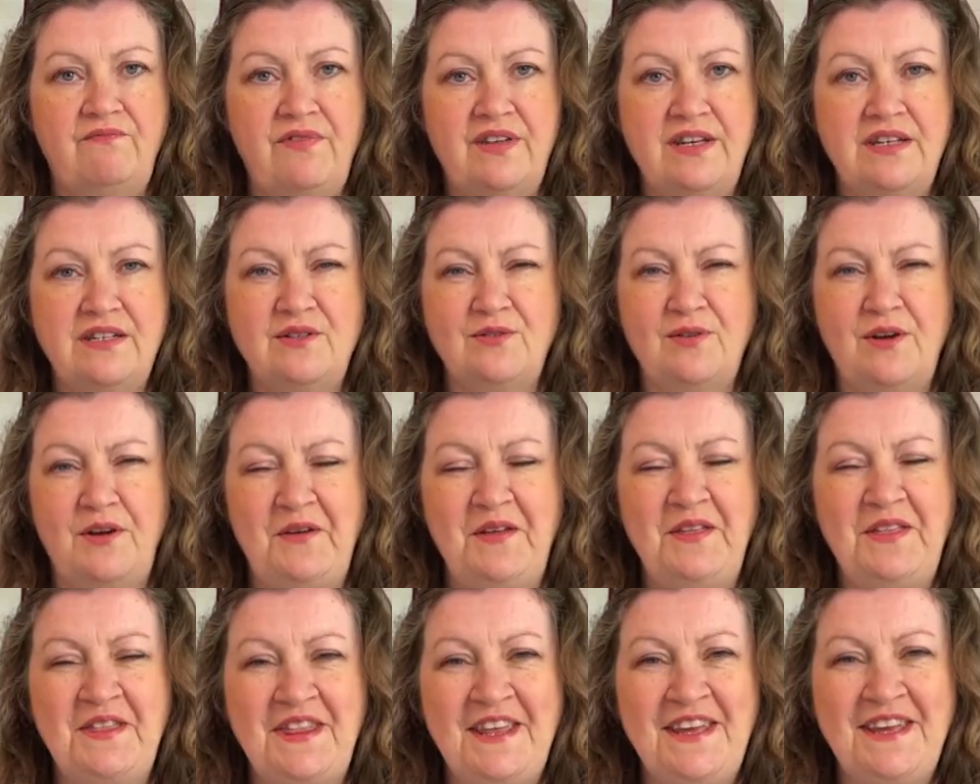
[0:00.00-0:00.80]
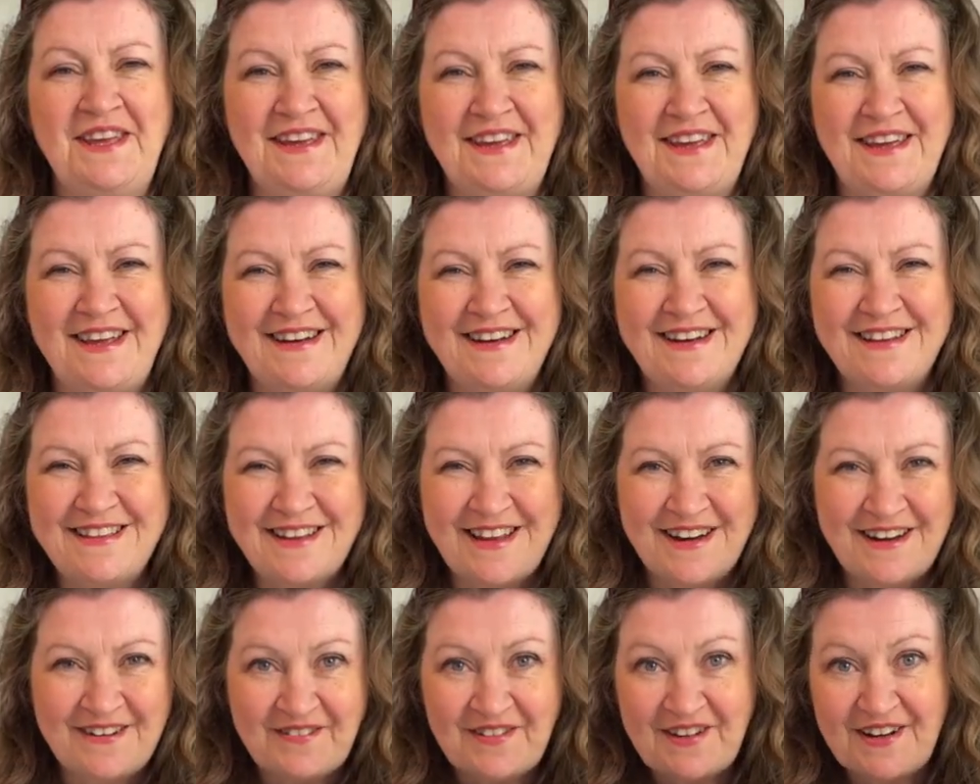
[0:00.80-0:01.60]
That's what I'm thinking. And
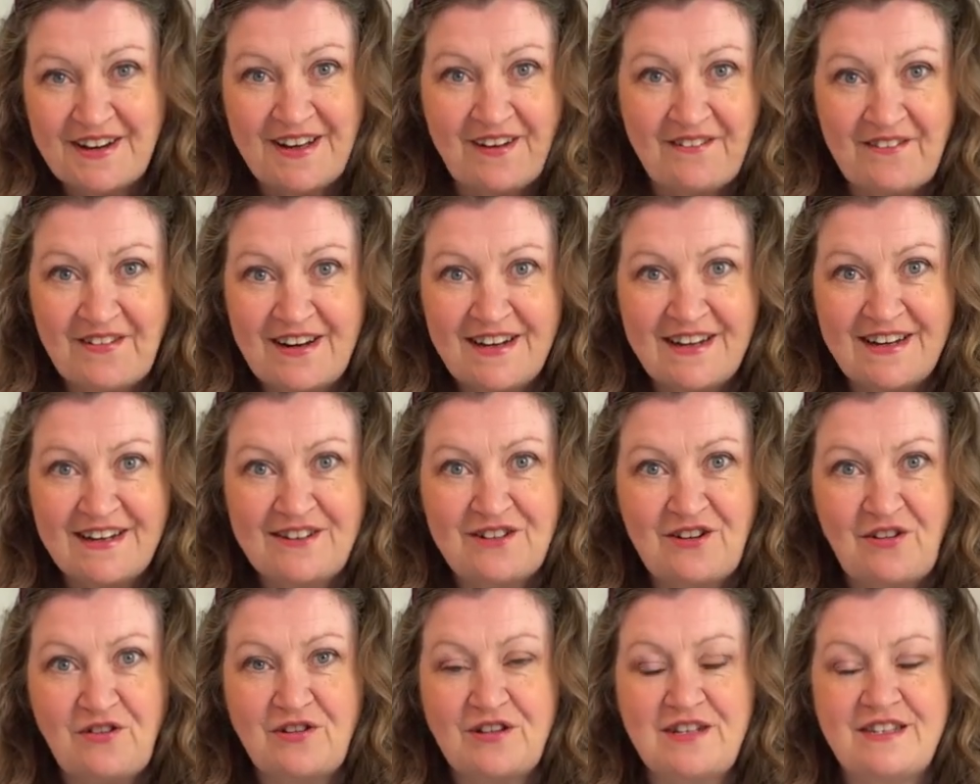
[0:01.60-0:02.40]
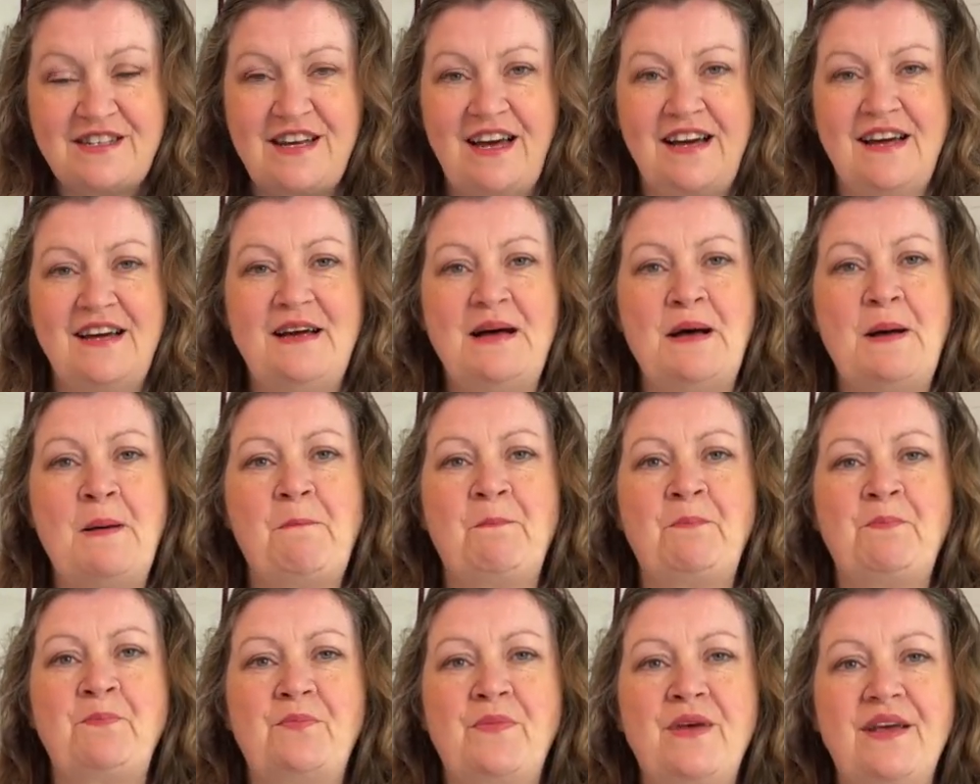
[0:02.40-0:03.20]
then I'm going to have a little doctor,
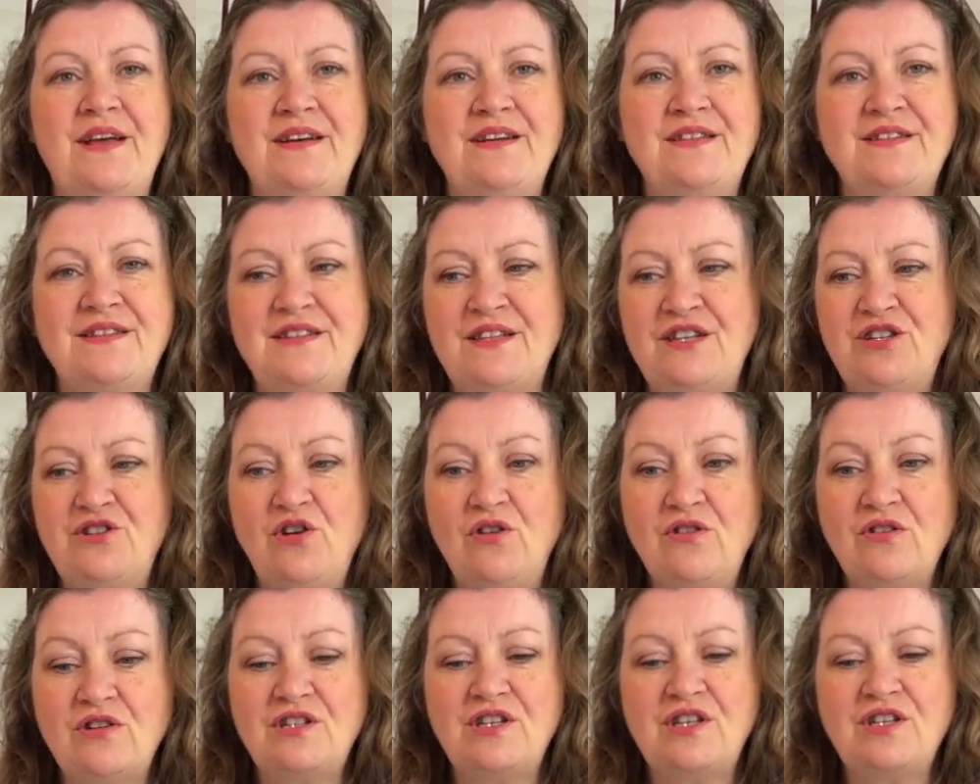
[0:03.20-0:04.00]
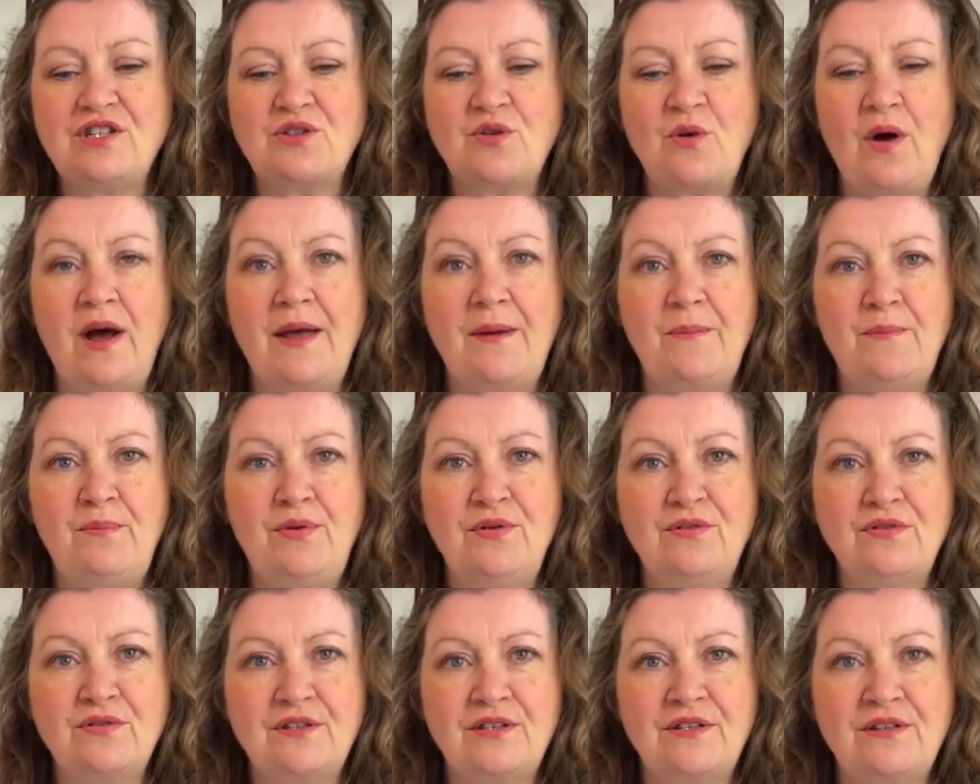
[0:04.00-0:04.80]
because the doctor's quite
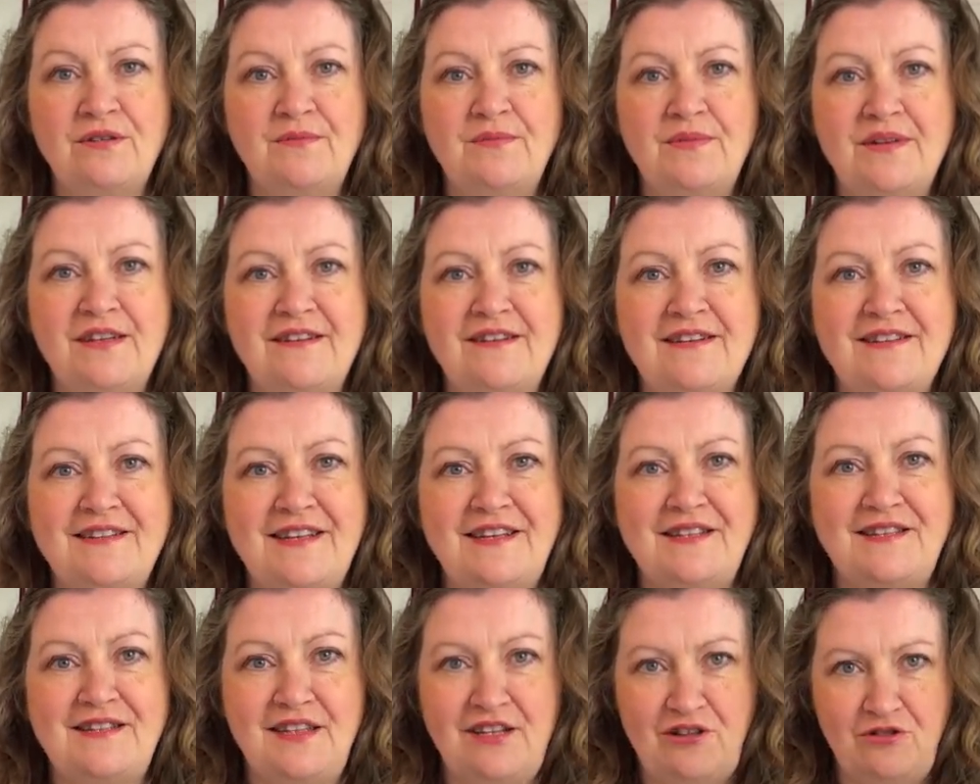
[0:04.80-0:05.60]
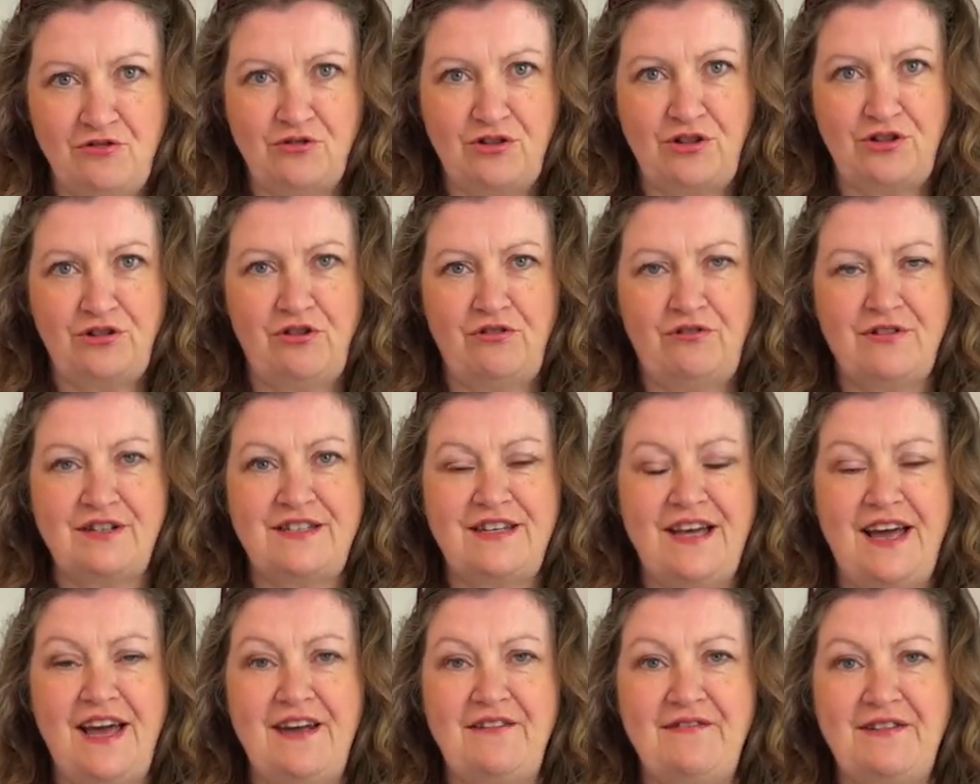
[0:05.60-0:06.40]
important, because he's the
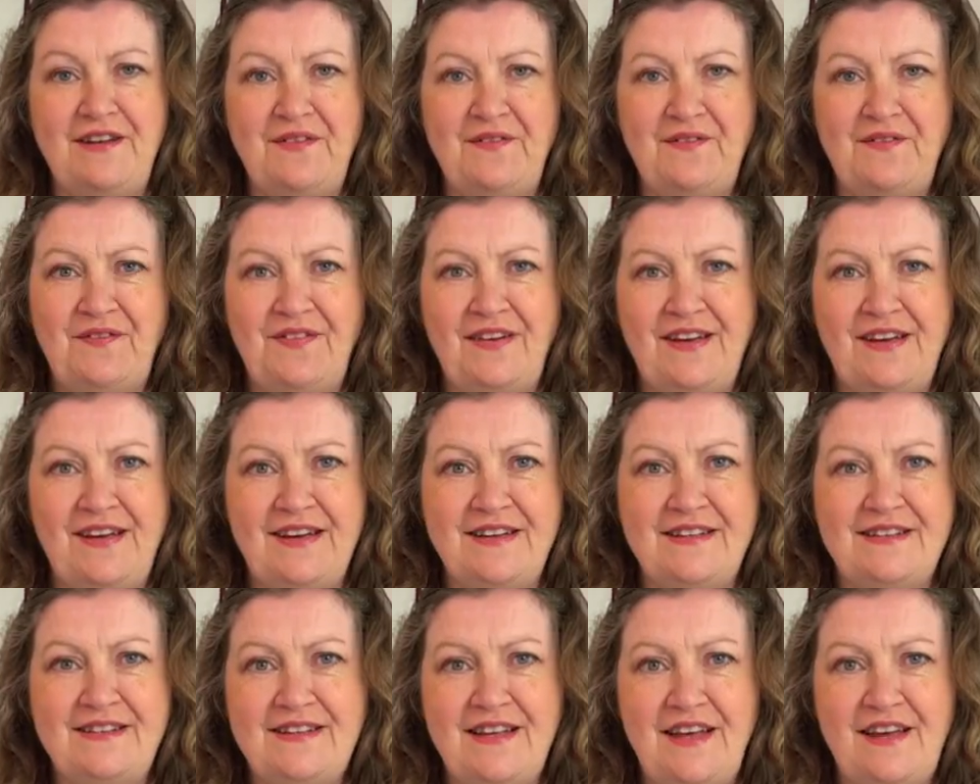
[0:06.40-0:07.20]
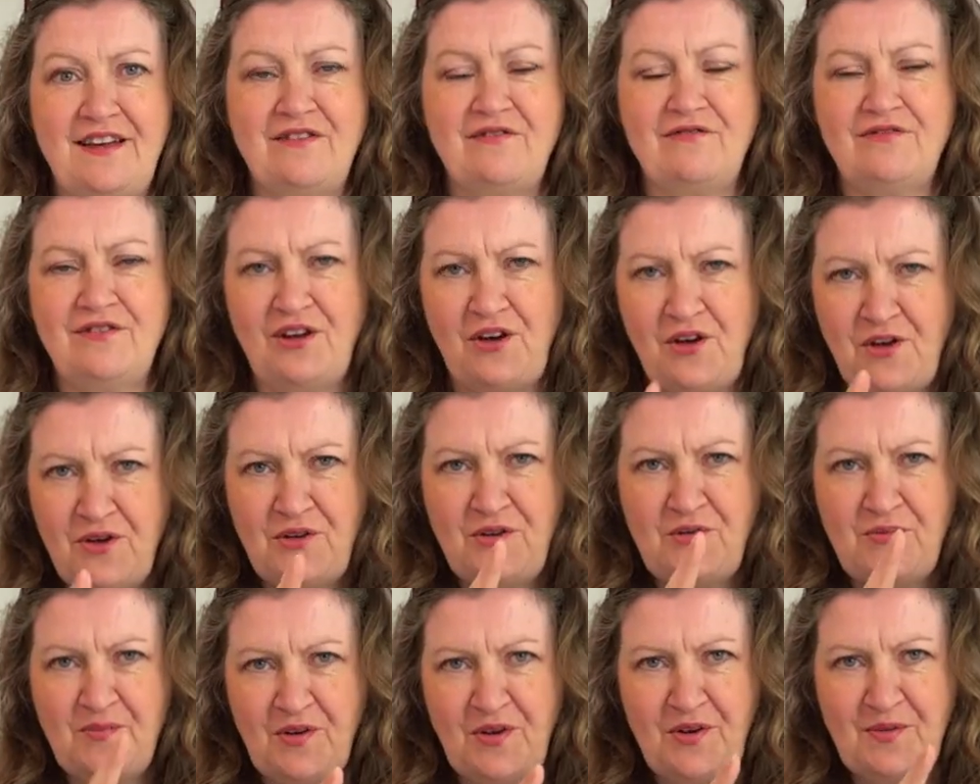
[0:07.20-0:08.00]
authoritarian figure saying
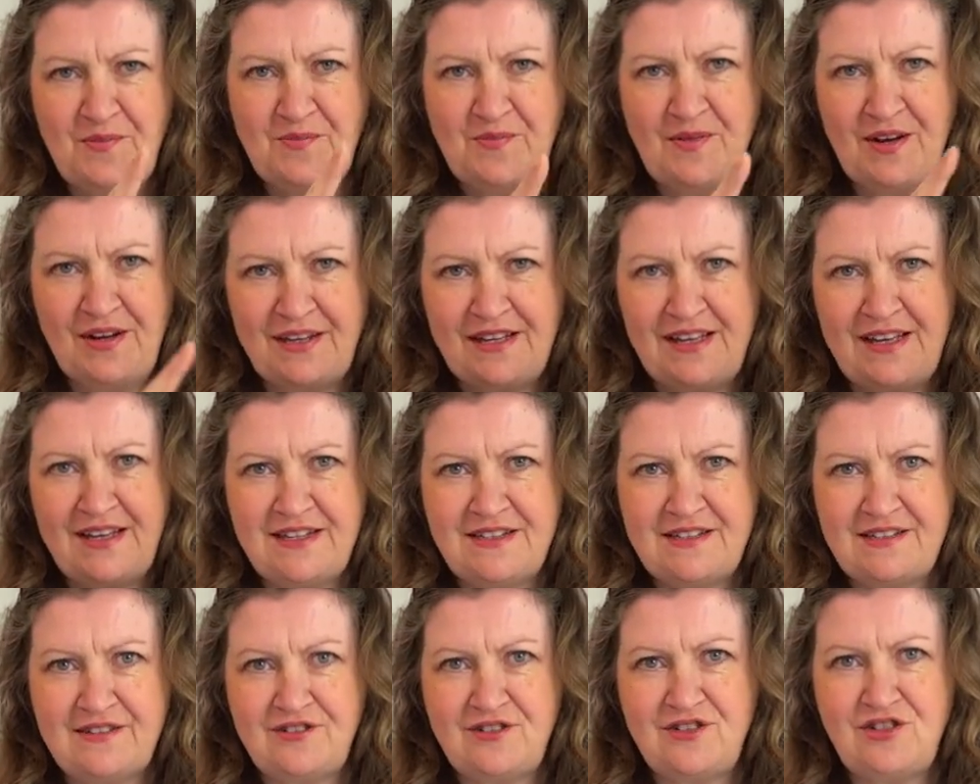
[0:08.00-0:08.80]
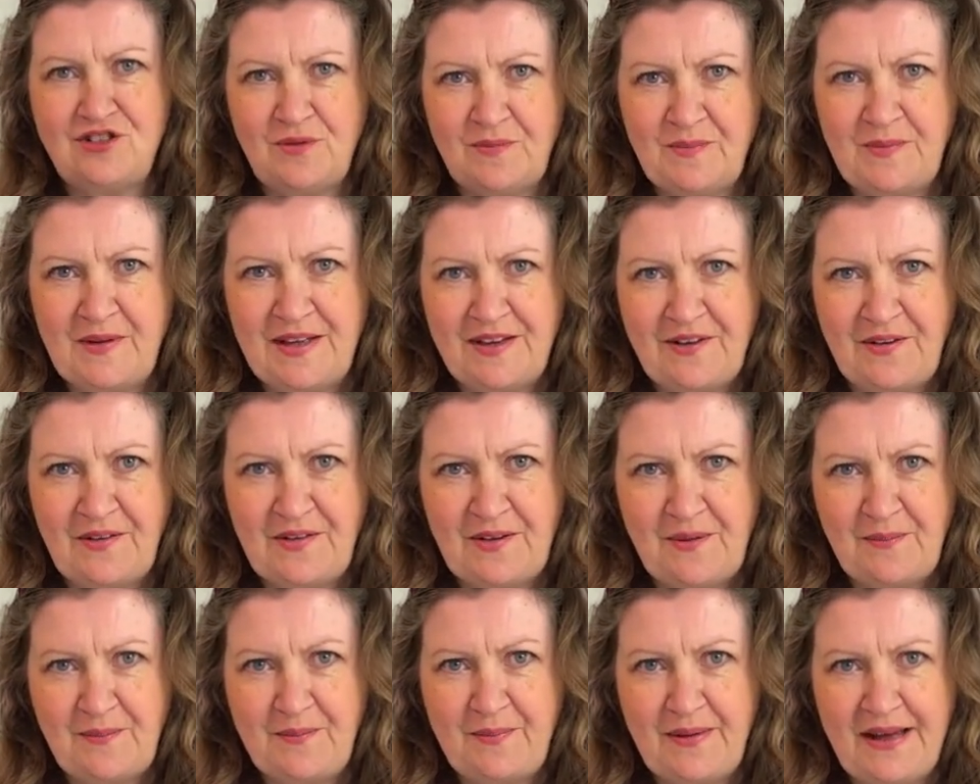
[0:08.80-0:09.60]
no more monkeys jumping on
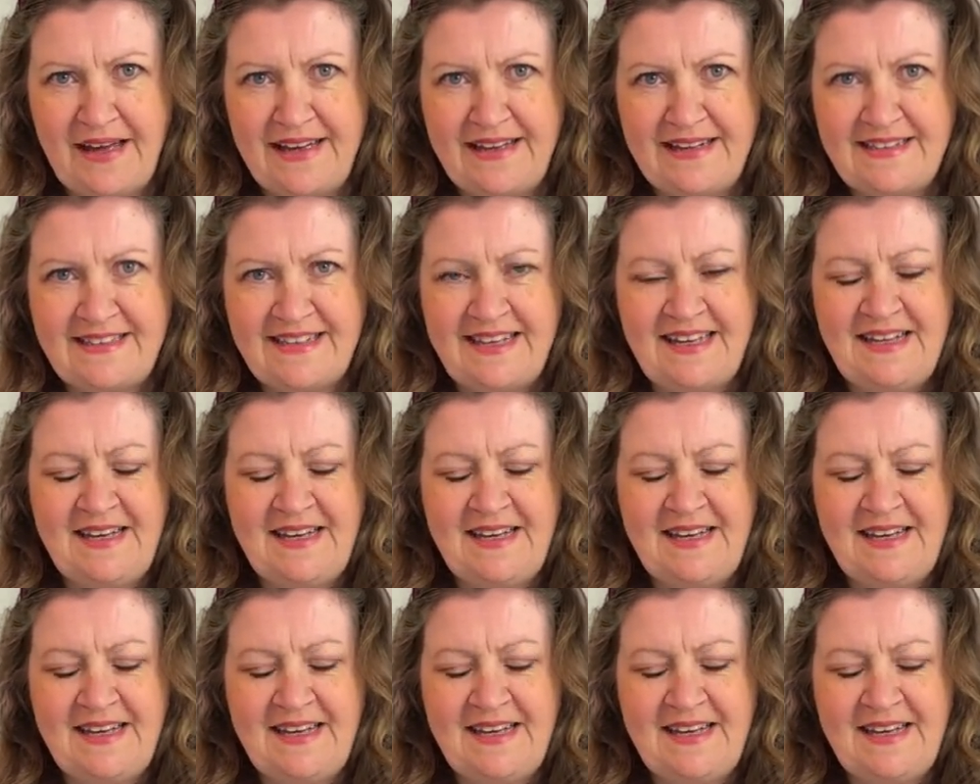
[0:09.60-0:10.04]
the bed.